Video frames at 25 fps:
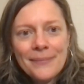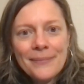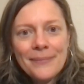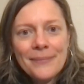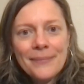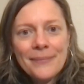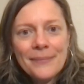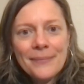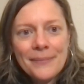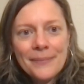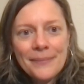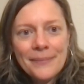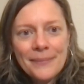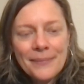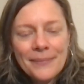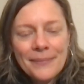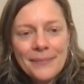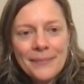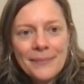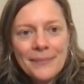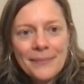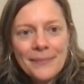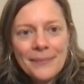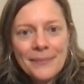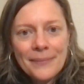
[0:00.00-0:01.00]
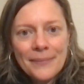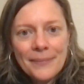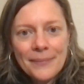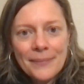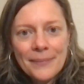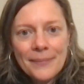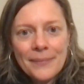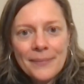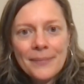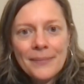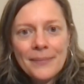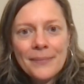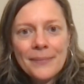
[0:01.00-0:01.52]

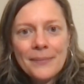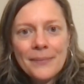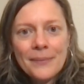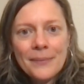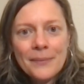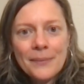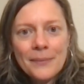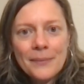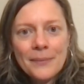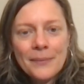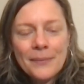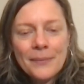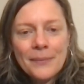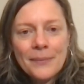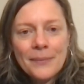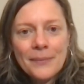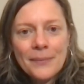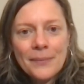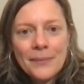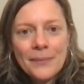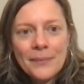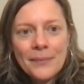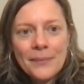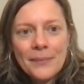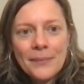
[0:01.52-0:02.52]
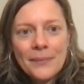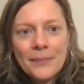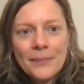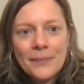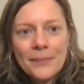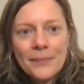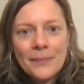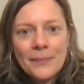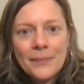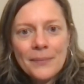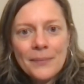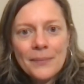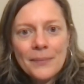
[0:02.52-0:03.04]

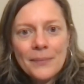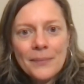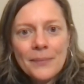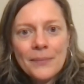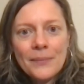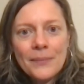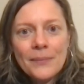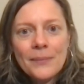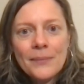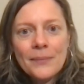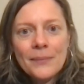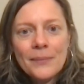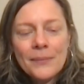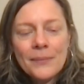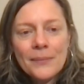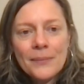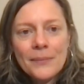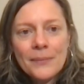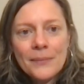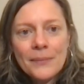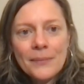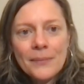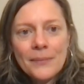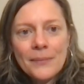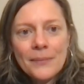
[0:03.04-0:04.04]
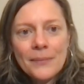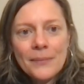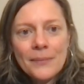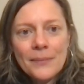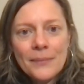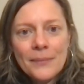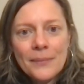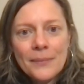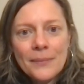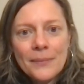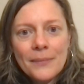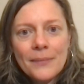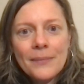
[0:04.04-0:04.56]

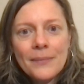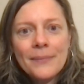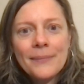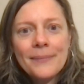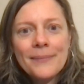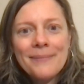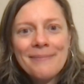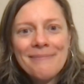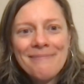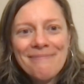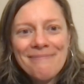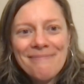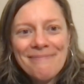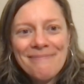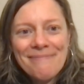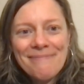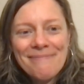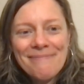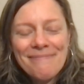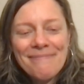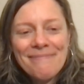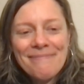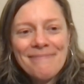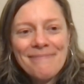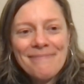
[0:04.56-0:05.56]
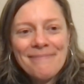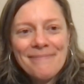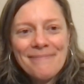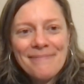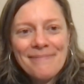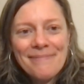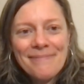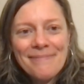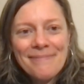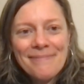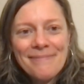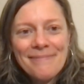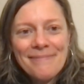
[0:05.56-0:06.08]

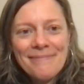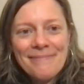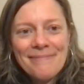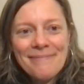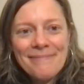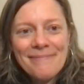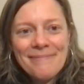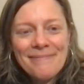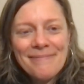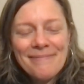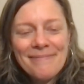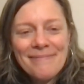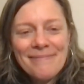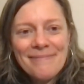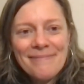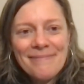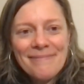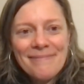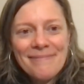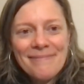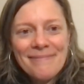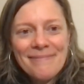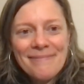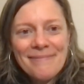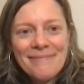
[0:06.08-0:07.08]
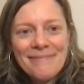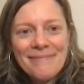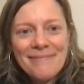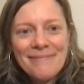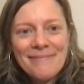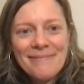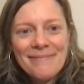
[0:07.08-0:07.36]
(silent)